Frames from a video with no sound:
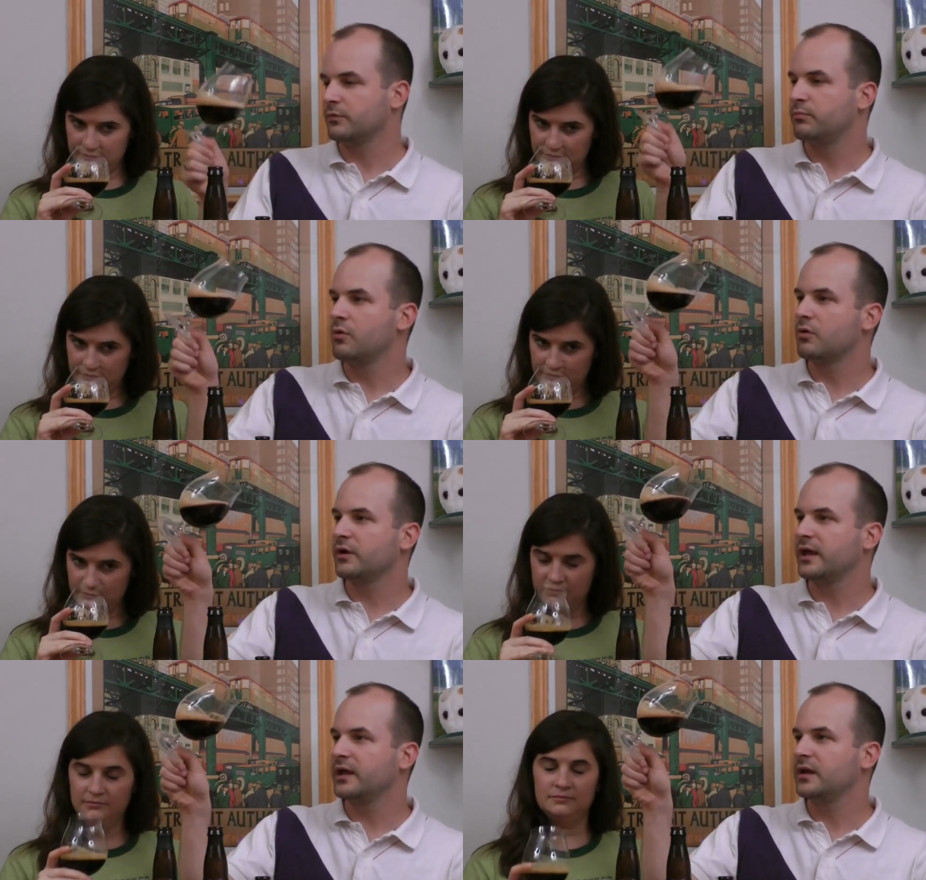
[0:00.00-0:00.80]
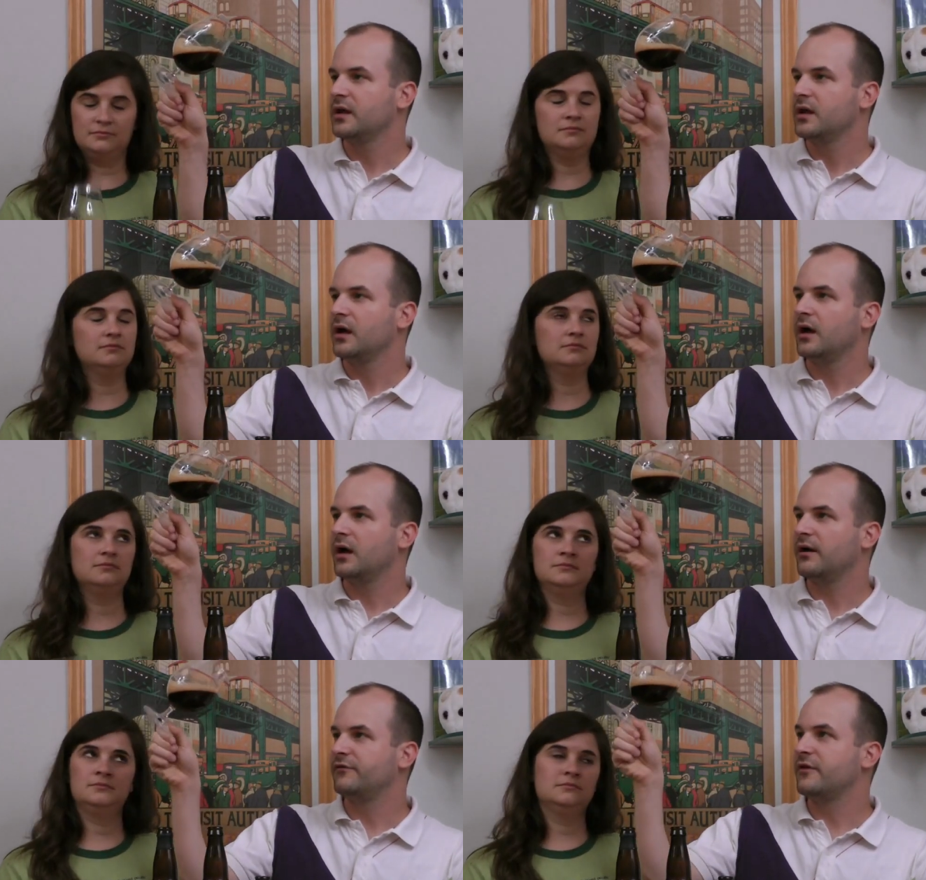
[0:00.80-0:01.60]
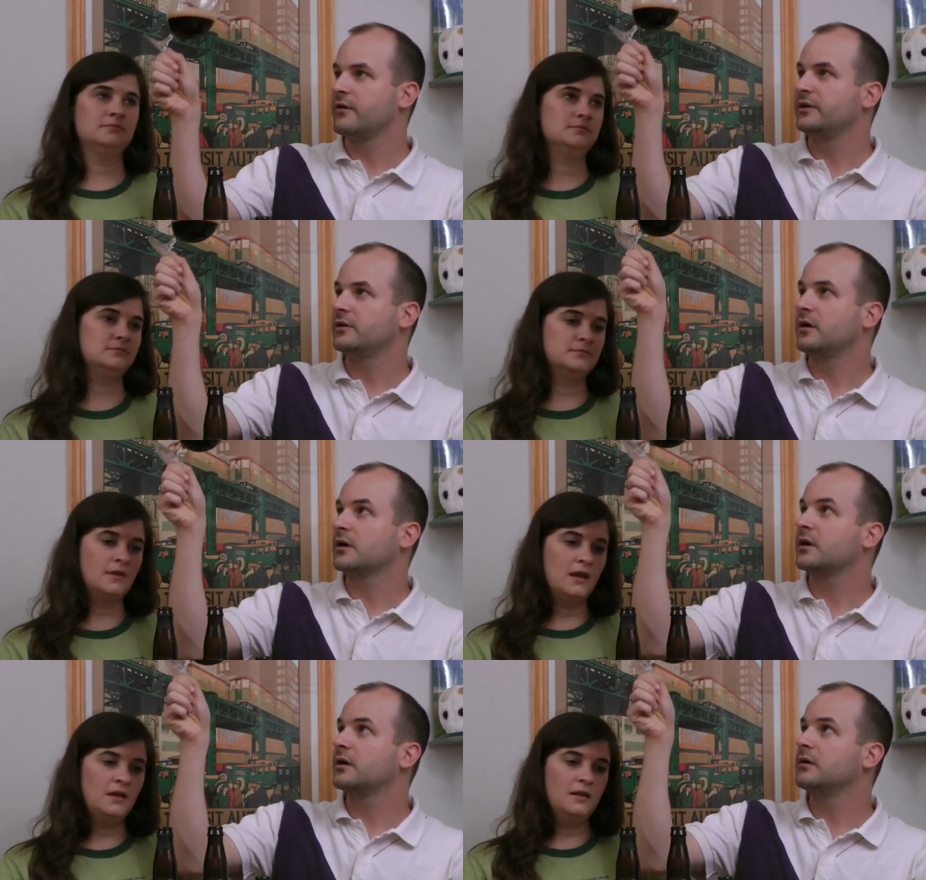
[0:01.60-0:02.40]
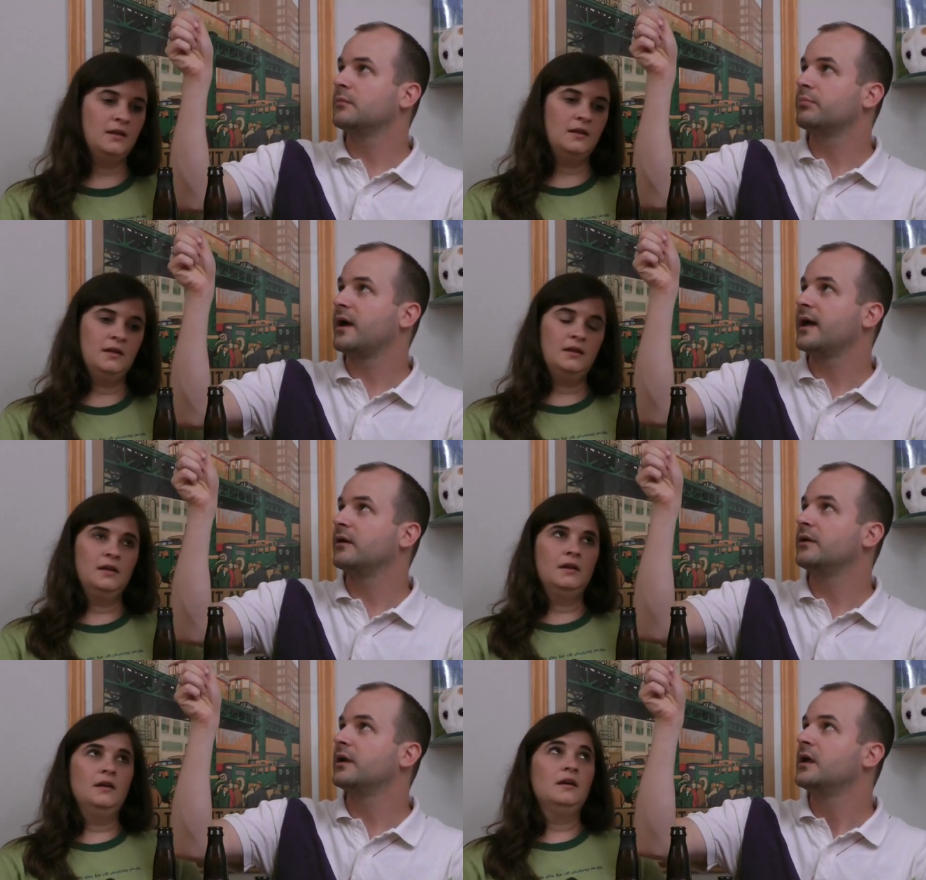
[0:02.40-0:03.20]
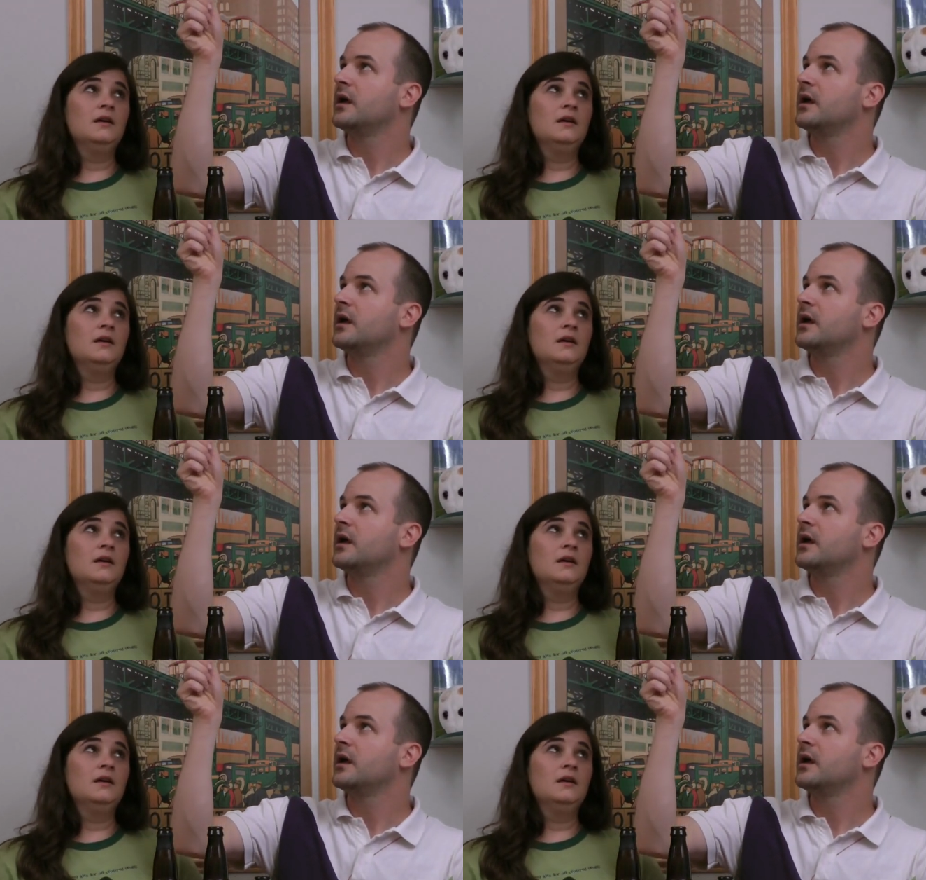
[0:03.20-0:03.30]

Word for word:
Speaker 1: you were pouring it. Mm. Uh, a very dark brown.